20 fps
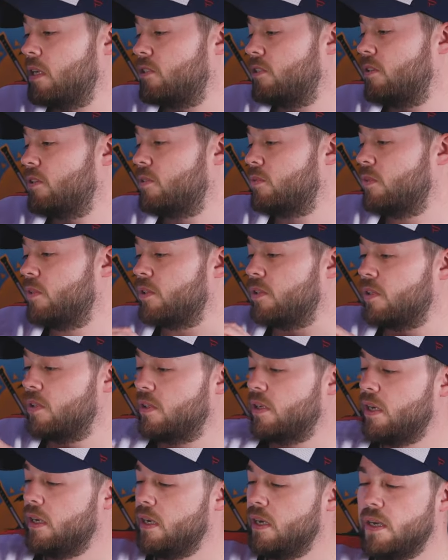actually looks really
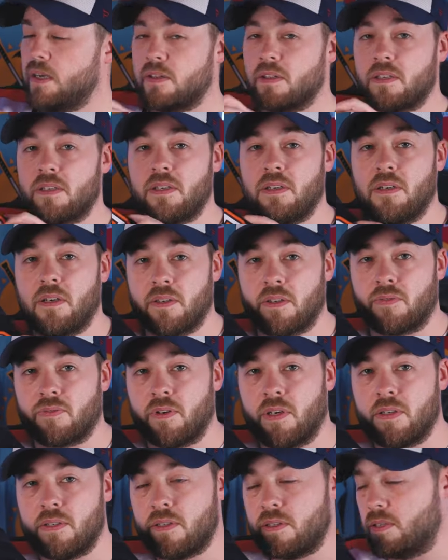good. The C on the
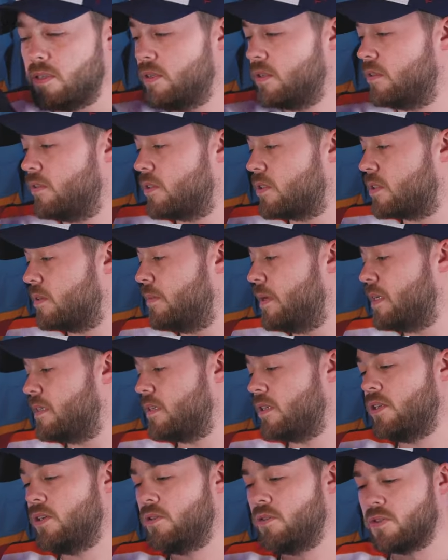front looks
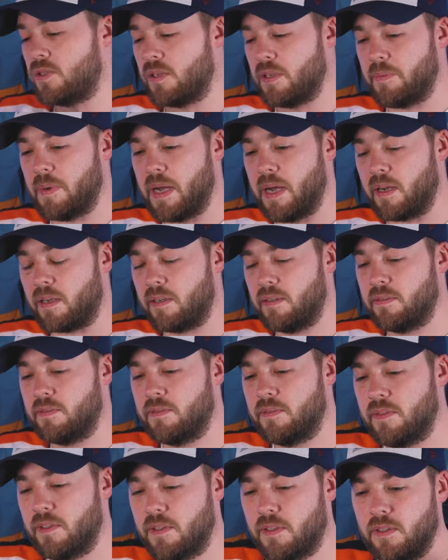amazing. You know who's on the back.
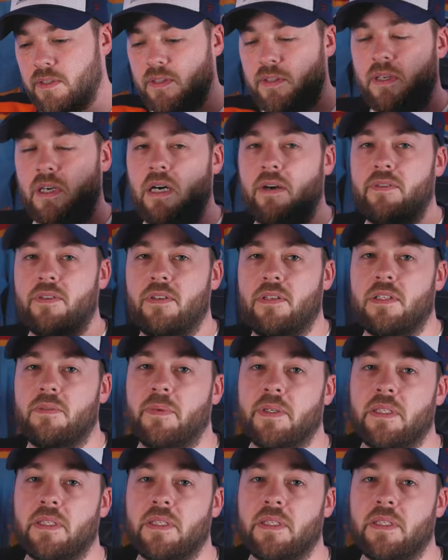Obviously, it's